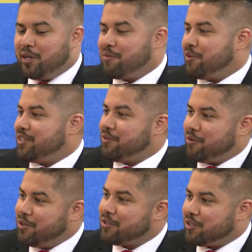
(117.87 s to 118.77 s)
them with the
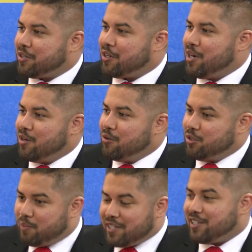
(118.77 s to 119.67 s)
realtor who
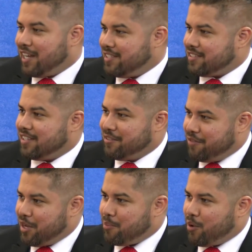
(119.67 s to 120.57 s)
specializes on the
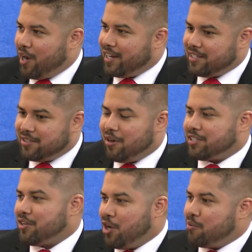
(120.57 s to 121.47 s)
VA product to
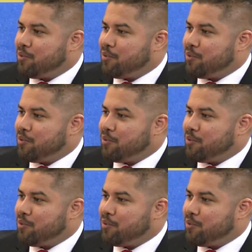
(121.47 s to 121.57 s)
also help